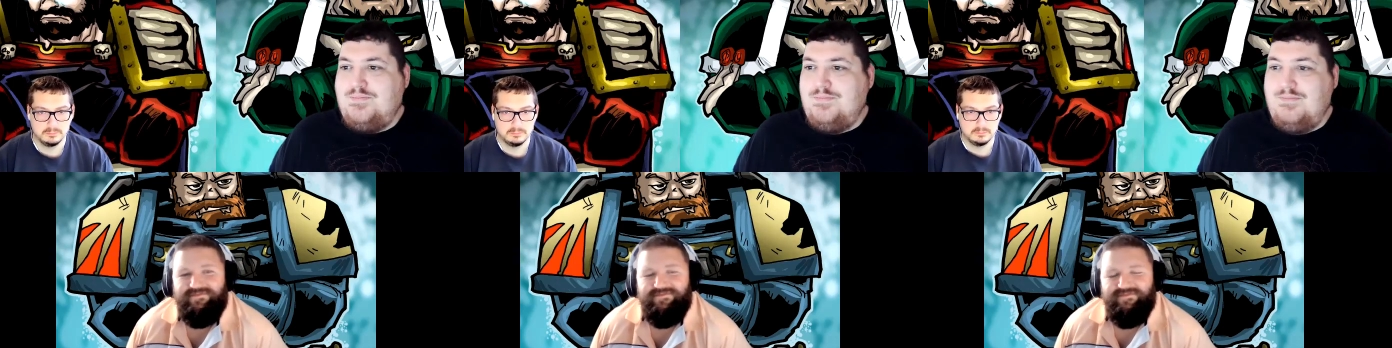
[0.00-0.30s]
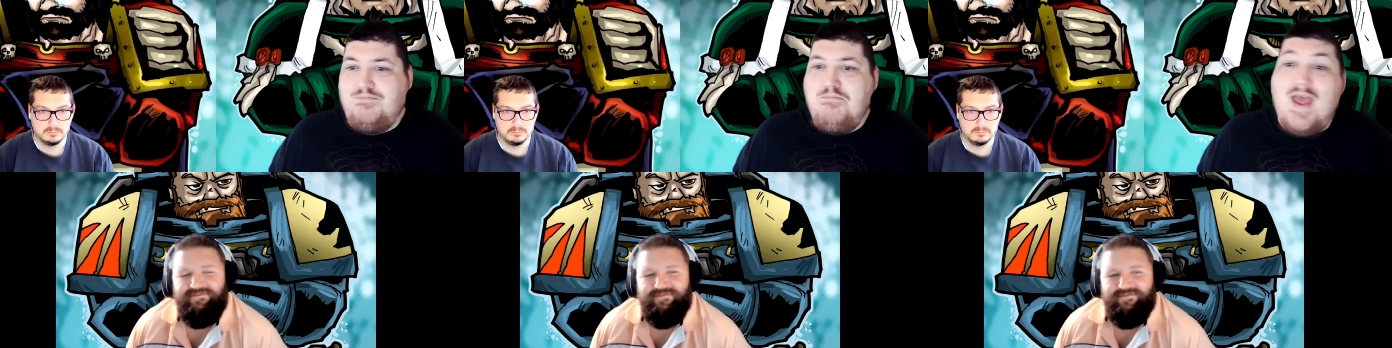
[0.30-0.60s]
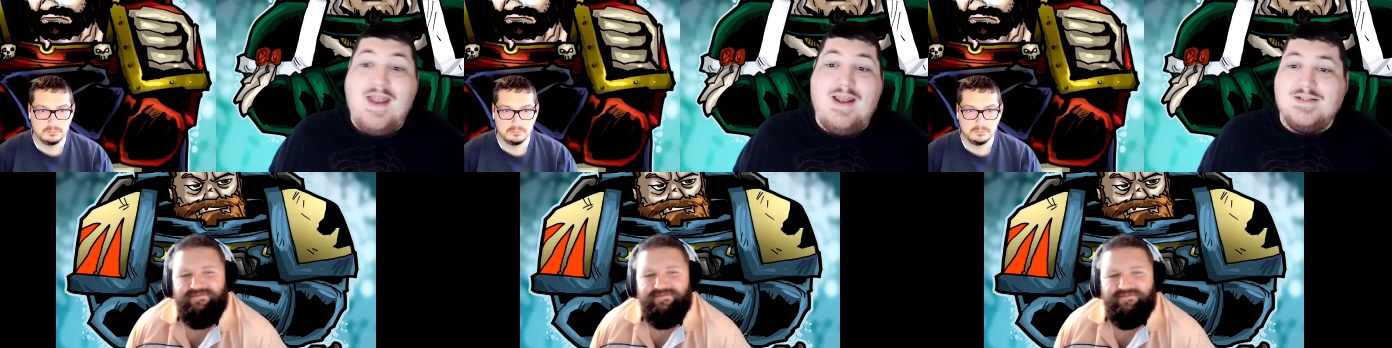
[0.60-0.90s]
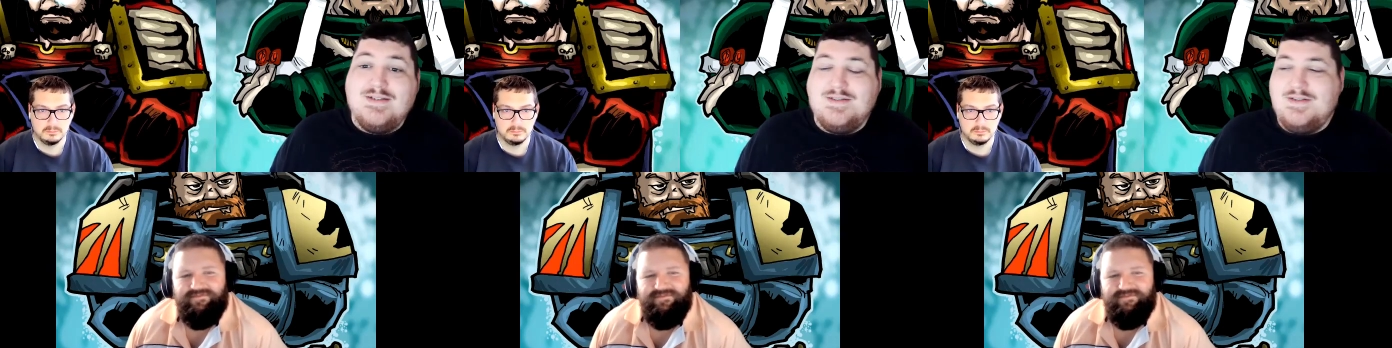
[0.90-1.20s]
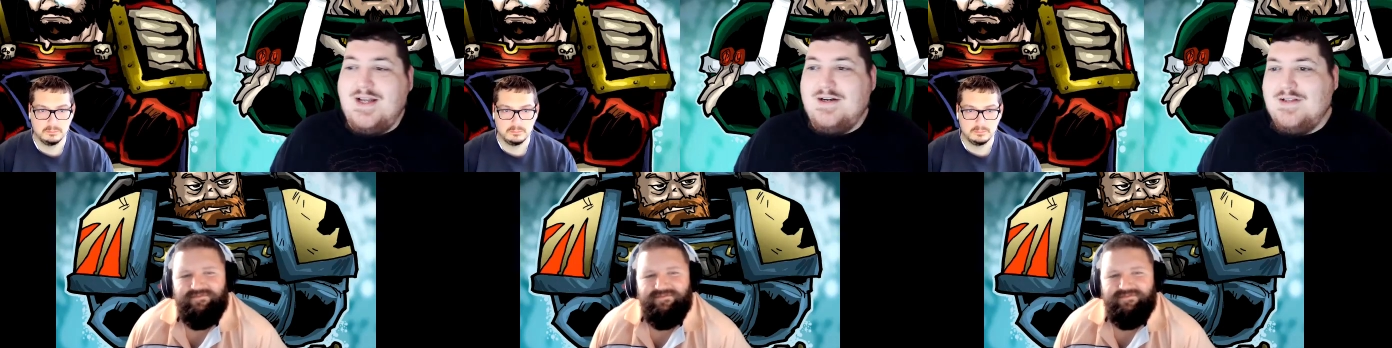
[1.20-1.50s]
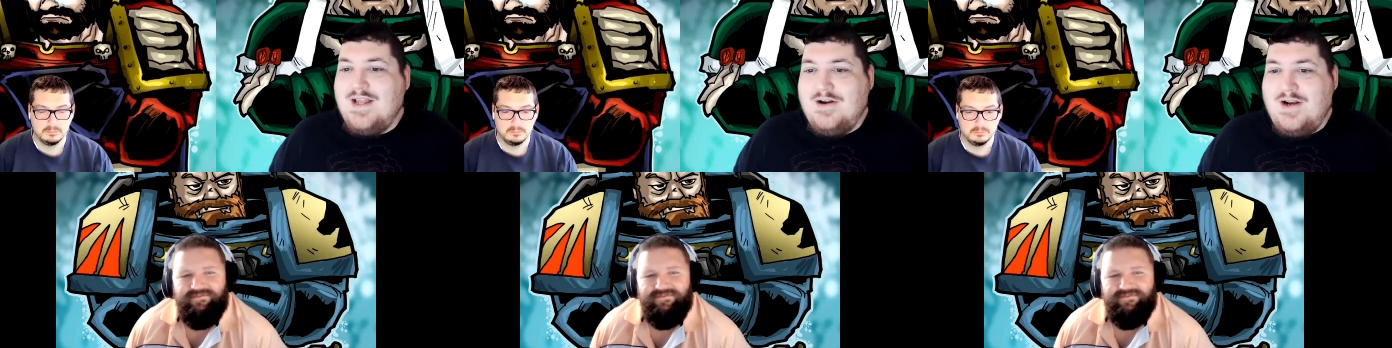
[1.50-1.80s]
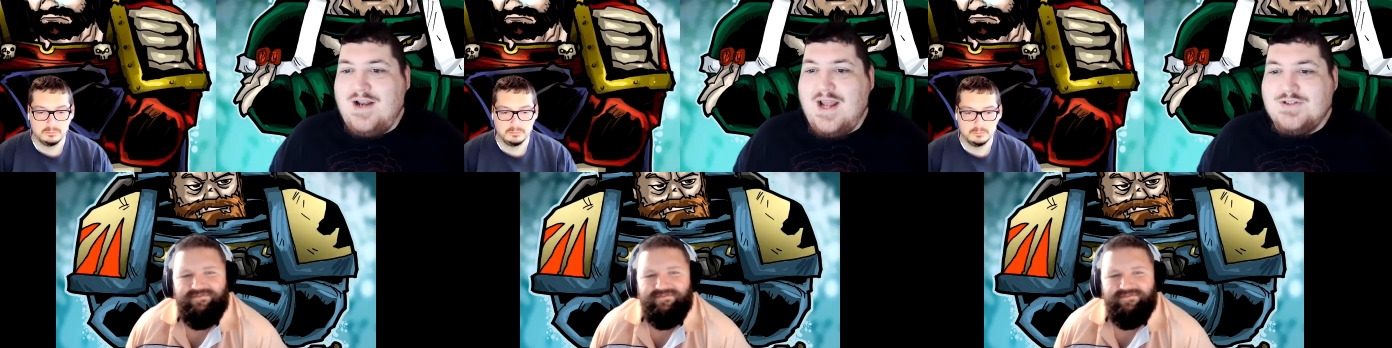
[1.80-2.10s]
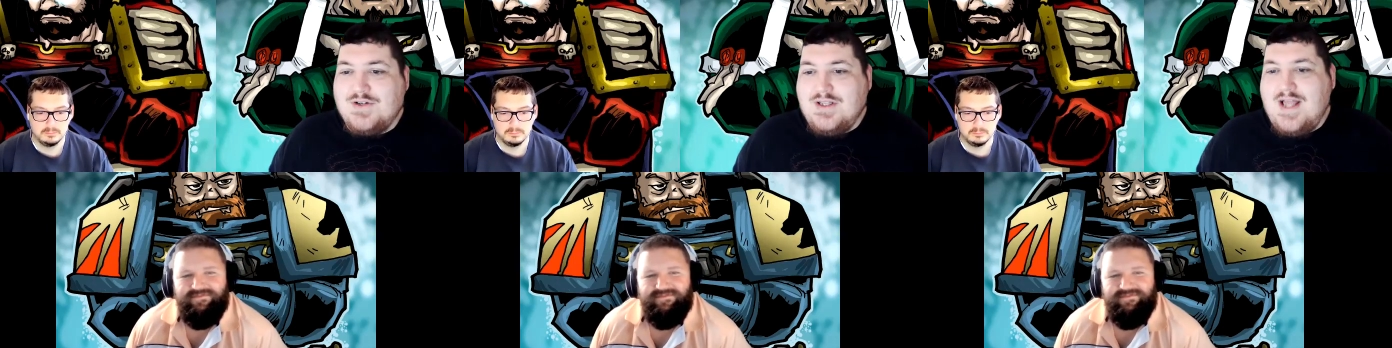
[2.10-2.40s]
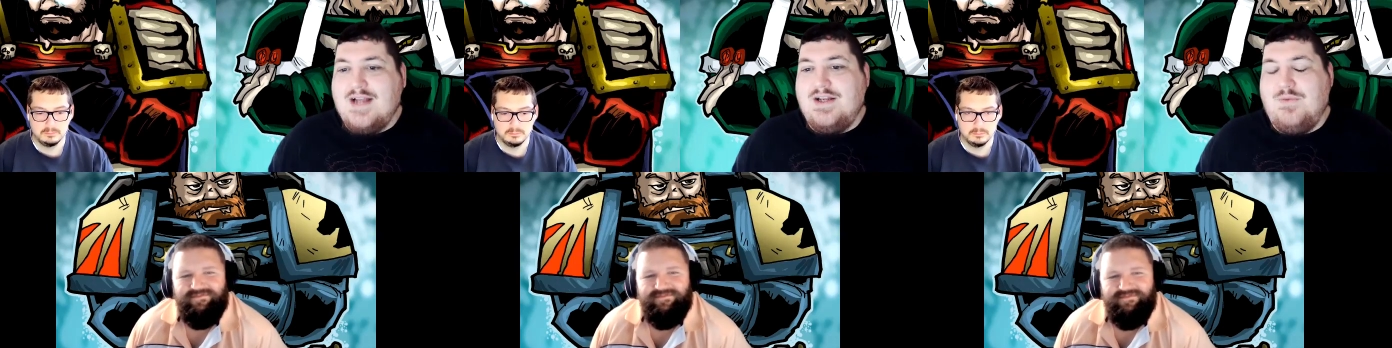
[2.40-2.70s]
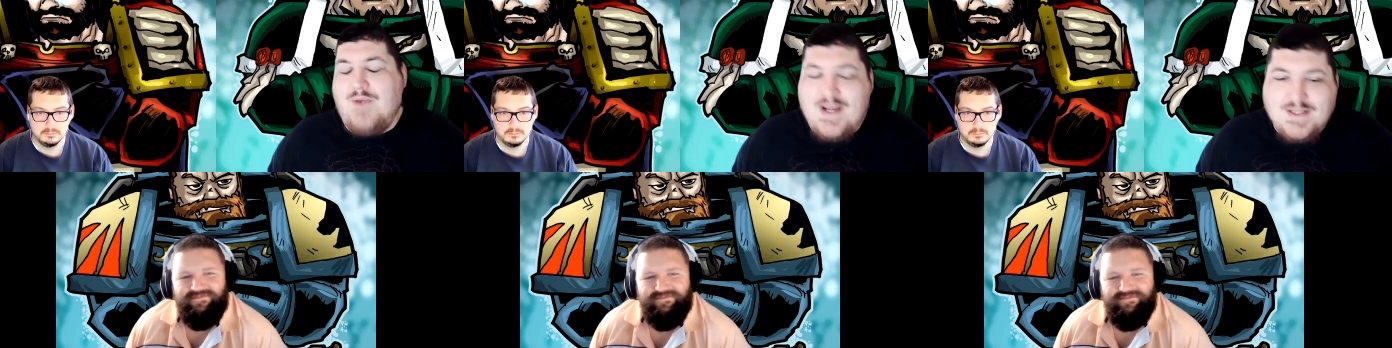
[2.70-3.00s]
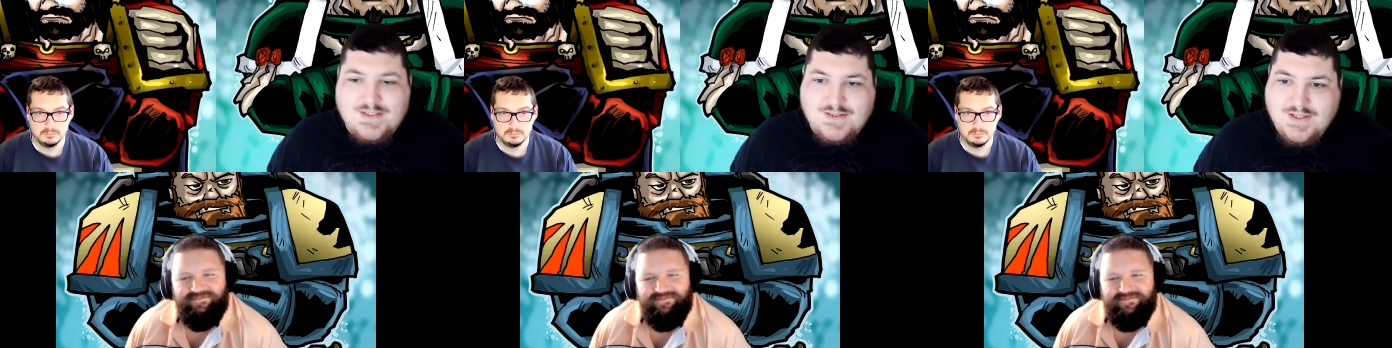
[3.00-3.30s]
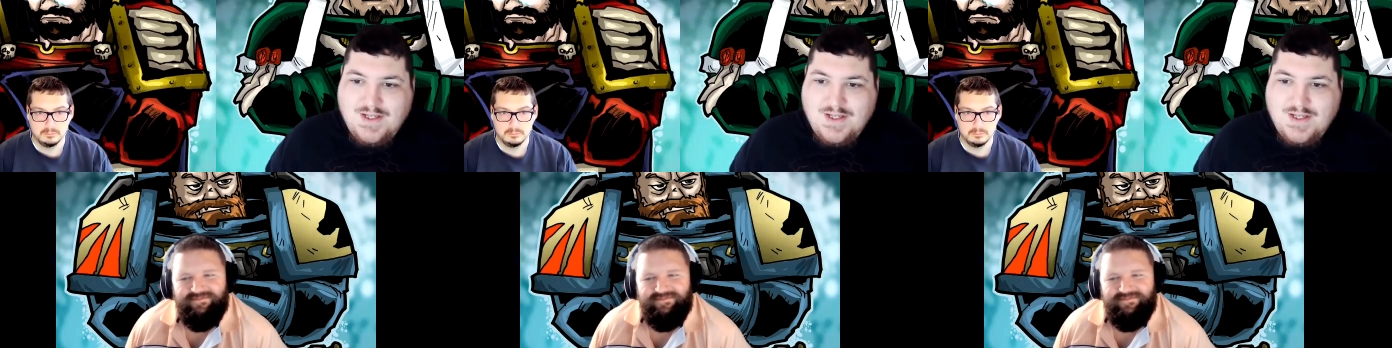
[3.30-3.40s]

Speaker 1: menace. They're they're an extragalactic race